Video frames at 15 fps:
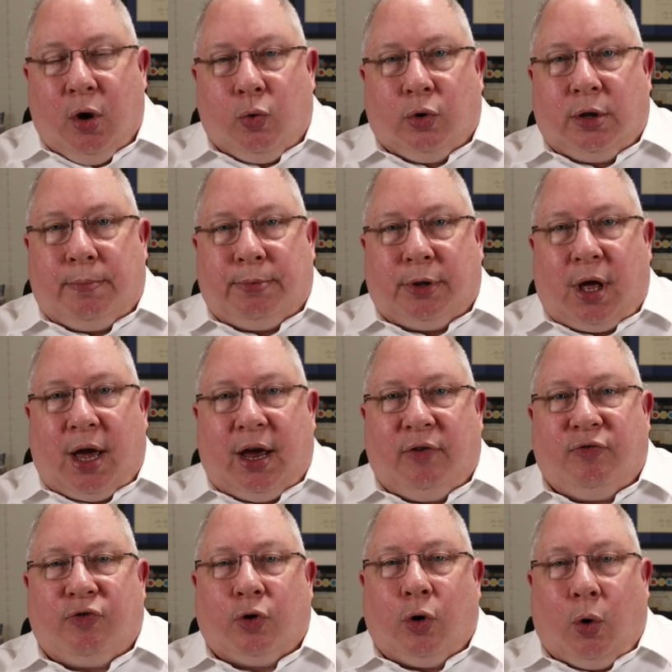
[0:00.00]
will apply
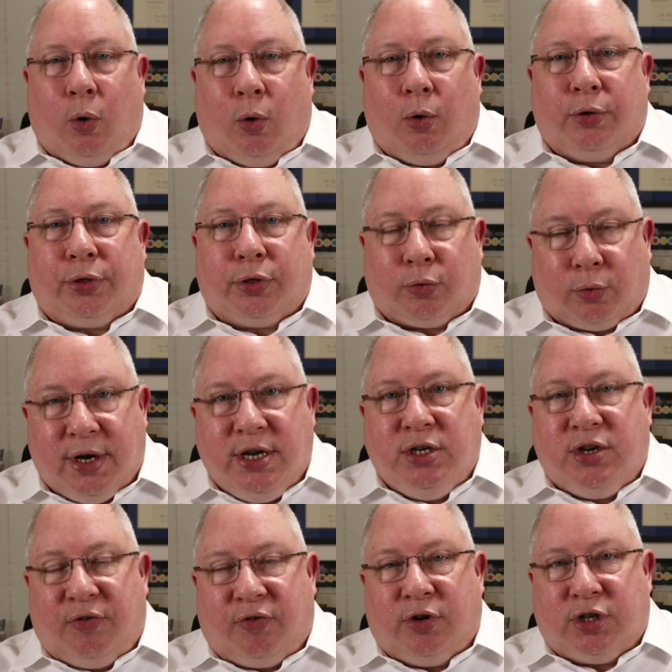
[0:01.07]
for all 3
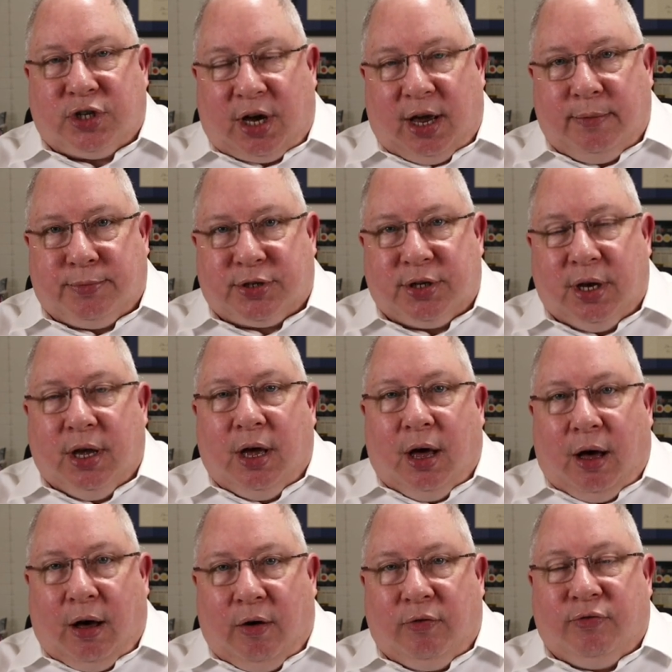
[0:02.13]
different types
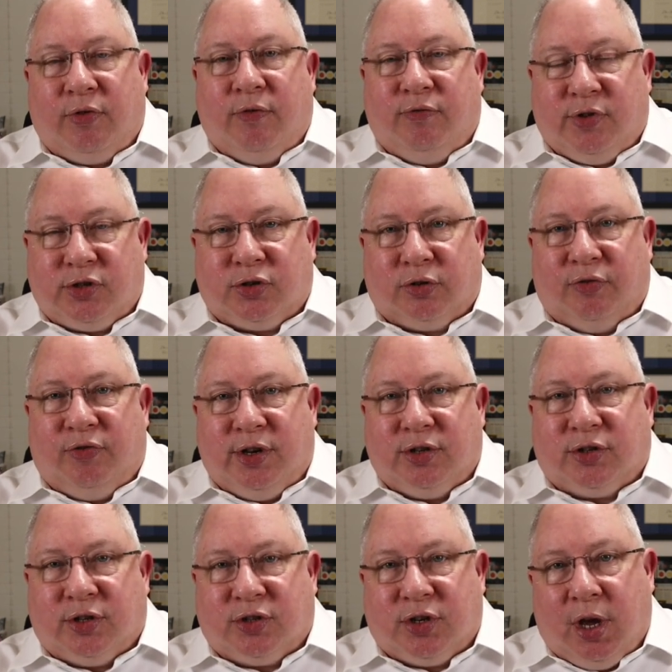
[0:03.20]
of visitor
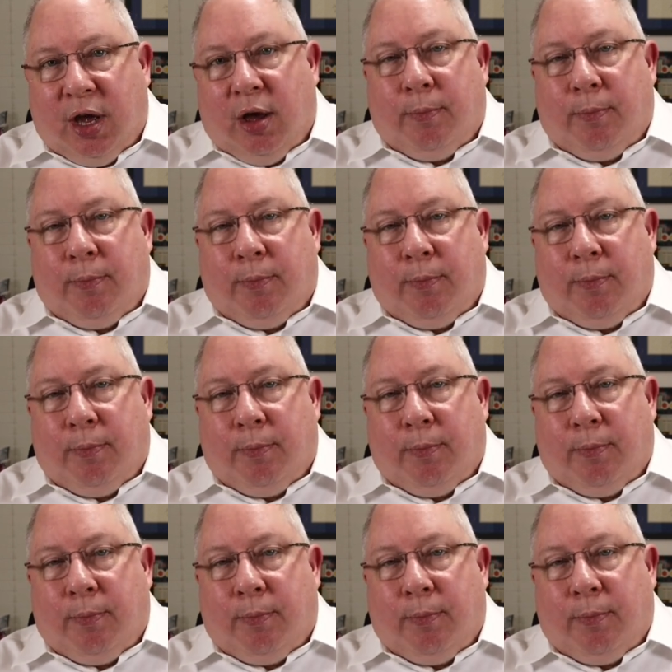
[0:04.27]
visas.